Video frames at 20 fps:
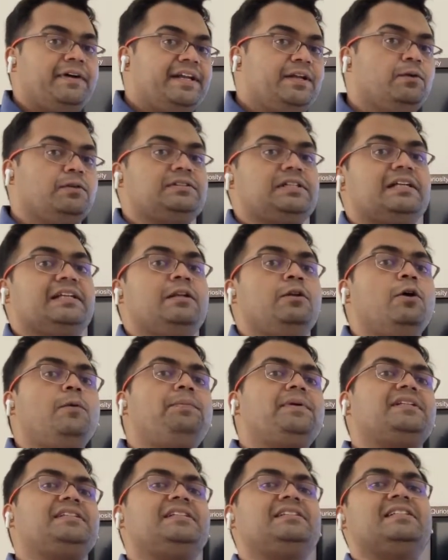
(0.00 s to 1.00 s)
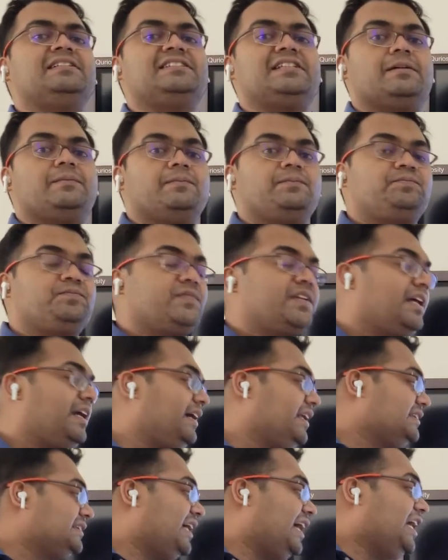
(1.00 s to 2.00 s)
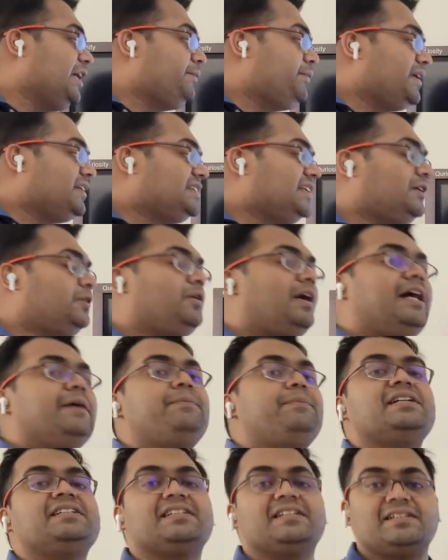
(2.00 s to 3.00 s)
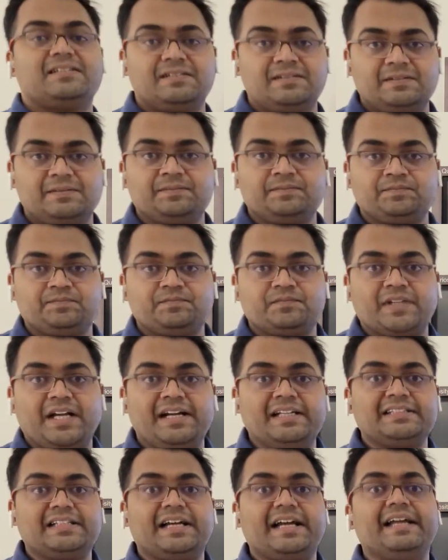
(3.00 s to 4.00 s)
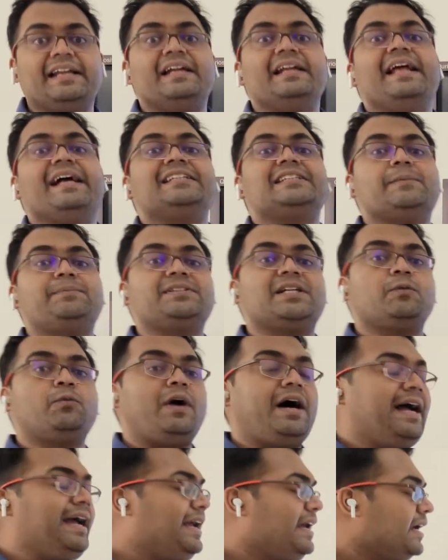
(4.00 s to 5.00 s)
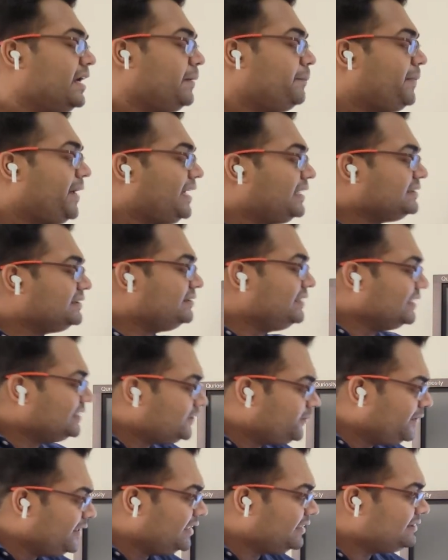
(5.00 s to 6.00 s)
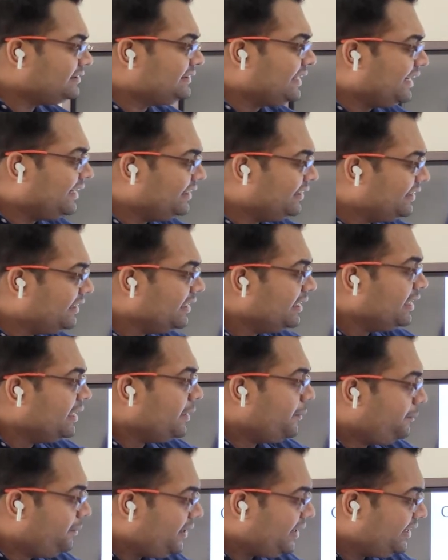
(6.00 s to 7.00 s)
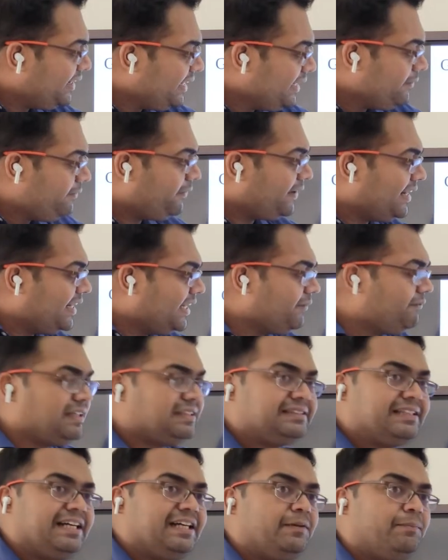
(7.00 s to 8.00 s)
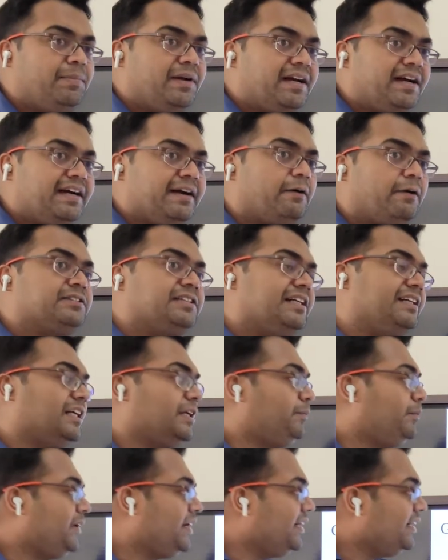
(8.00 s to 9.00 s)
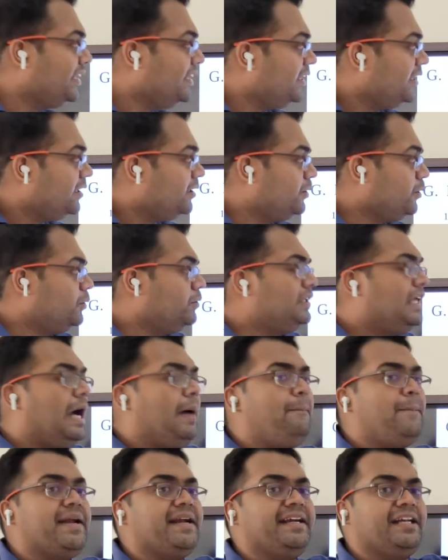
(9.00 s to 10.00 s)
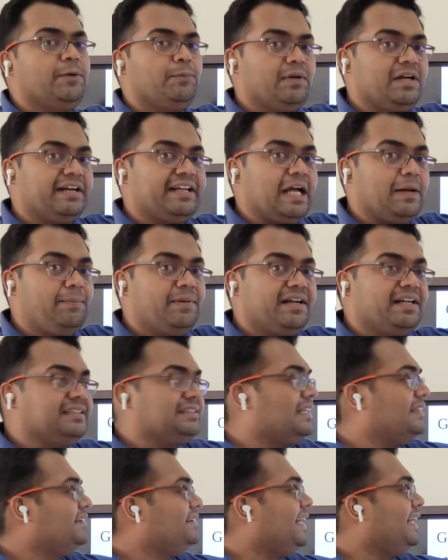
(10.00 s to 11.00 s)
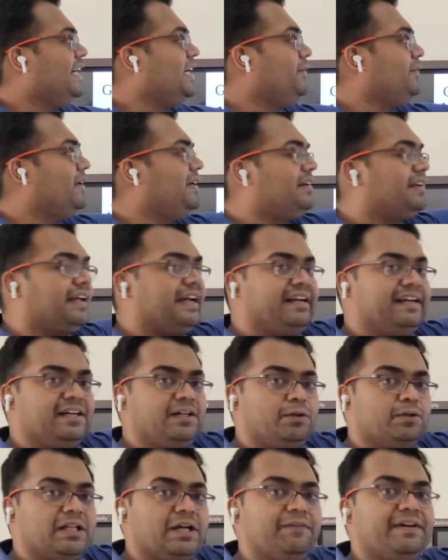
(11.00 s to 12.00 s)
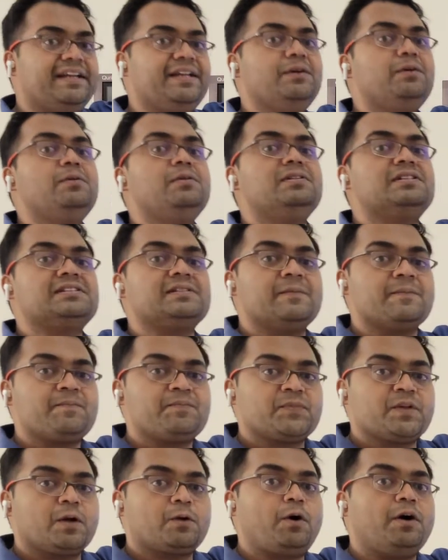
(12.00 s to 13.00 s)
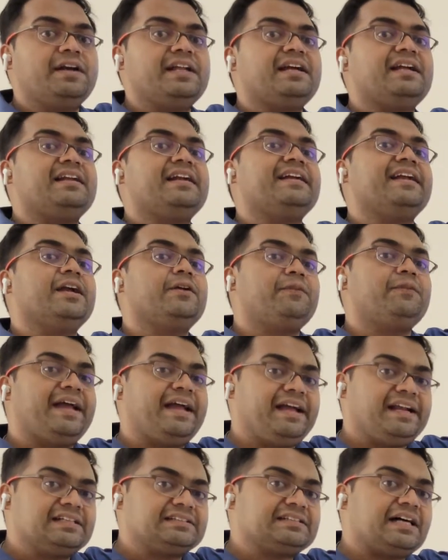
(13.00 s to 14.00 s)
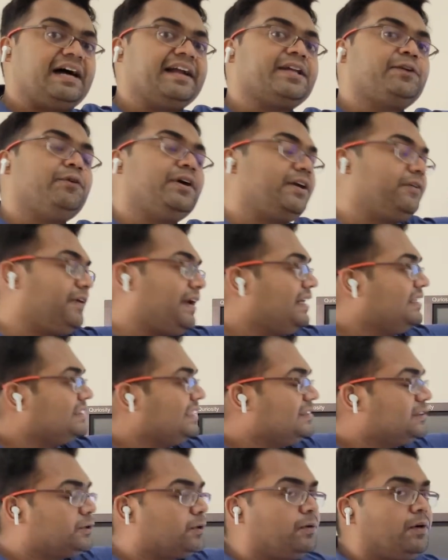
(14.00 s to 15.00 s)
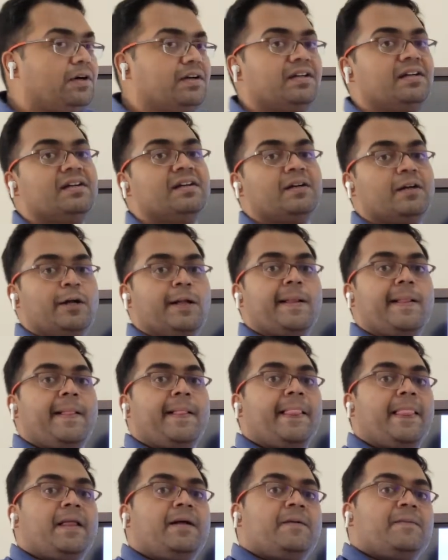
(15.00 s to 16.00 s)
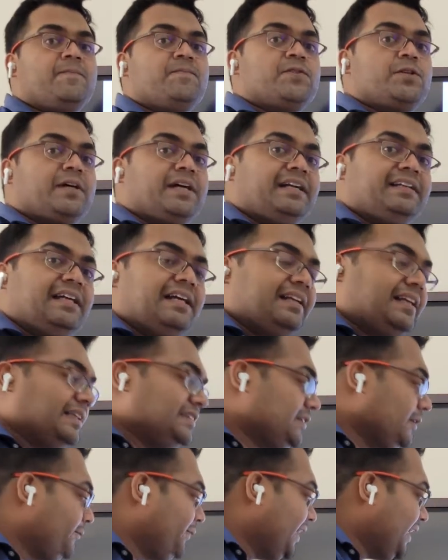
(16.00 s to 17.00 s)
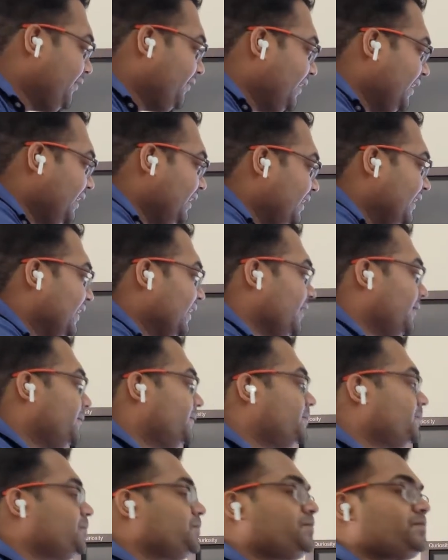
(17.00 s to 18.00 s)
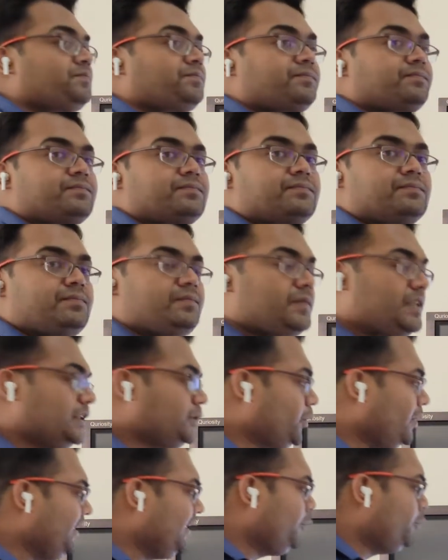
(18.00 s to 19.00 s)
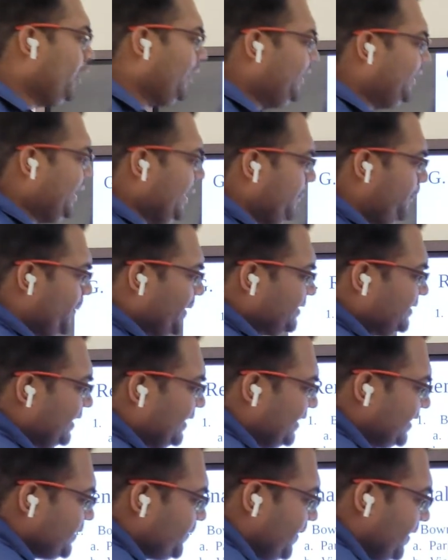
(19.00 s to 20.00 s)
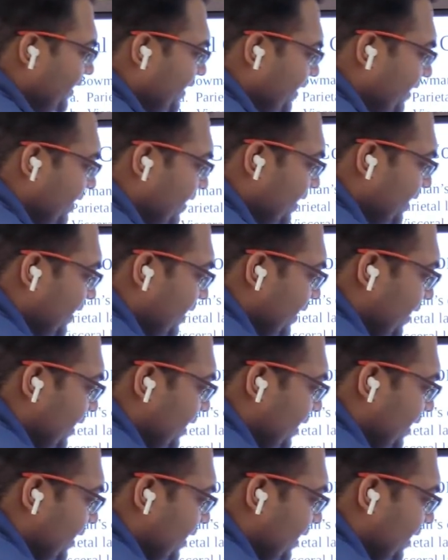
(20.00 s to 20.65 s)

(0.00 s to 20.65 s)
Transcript: Venules are the low pressure system. So it is high pressure to high pressure. It is again an exception. Why? Because this will send blood, efferent will send blood, oxygenated blood to the peritubular capillaries and then it will drain into the venules, the cortical radiate veins, arcuate veins, and so on. So get that concept very, very clear. So only 20% is filtered.